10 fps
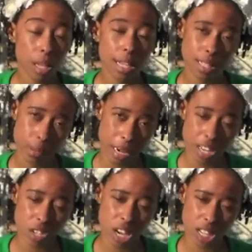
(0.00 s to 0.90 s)
like I said, my
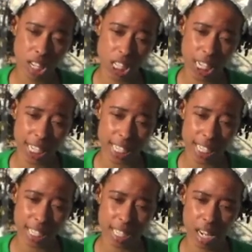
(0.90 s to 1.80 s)
natural hair color
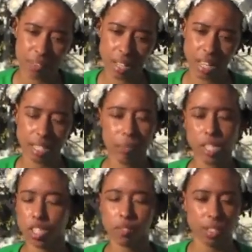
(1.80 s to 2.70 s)
is kind of, it's a
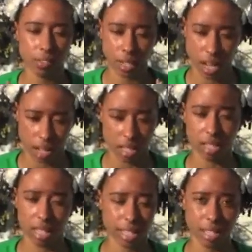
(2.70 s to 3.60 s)
mixture of different
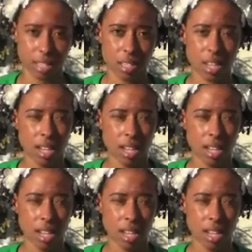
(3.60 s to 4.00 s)
colors. Like it's